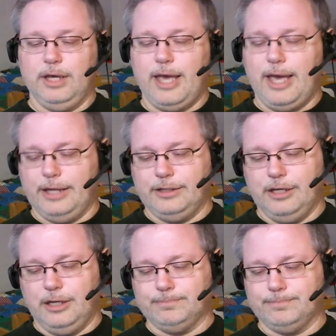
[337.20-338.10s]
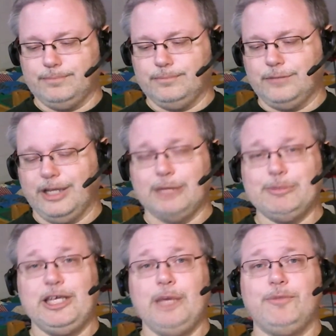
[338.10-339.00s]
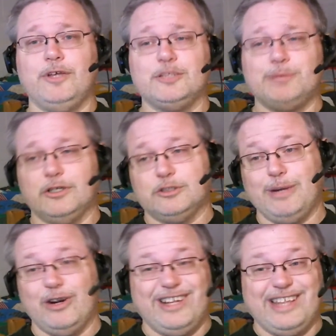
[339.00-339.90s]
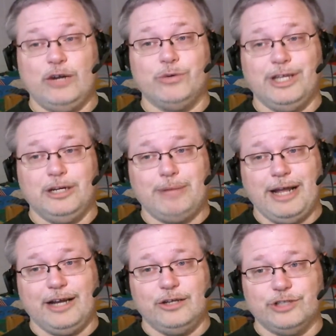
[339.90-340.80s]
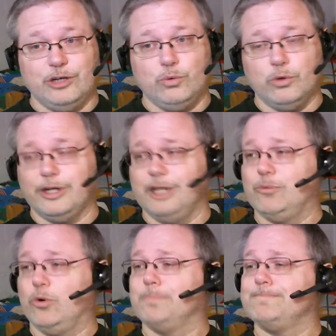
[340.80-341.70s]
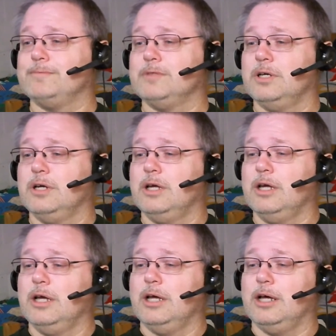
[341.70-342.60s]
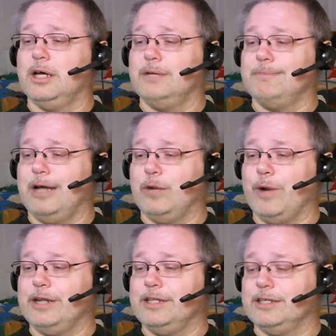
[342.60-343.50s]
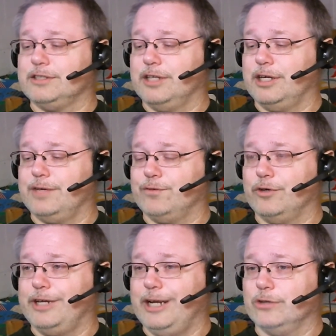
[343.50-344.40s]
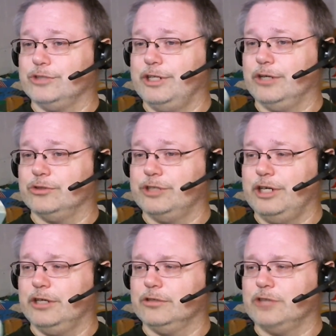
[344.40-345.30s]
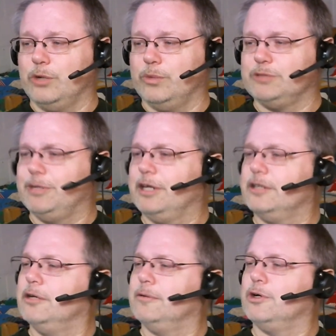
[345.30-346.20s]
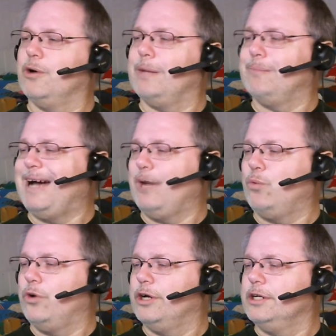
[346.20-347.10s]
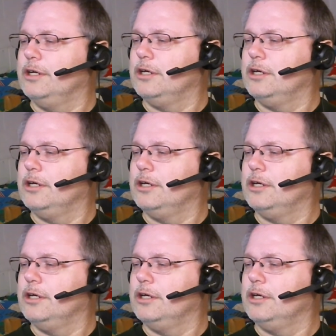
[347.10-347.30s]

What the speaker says: And they let me keep this because apparently they don't need it back because they don't work anymore. I rented this thing for years and years and years. I always meant to go out and buy one.